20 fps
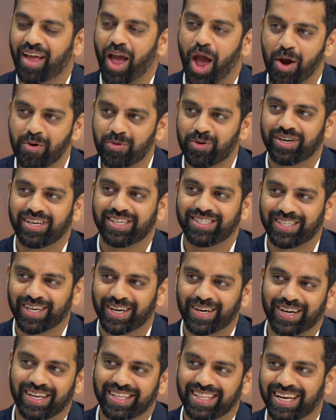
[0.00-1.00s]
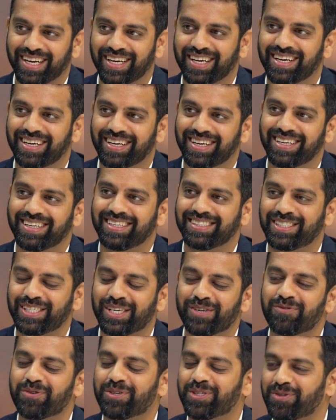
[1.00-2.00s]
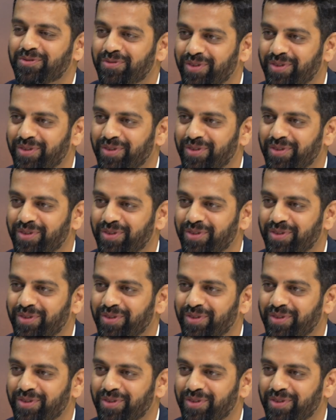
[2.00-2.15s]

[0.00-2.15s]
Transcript: I would disagree that gin was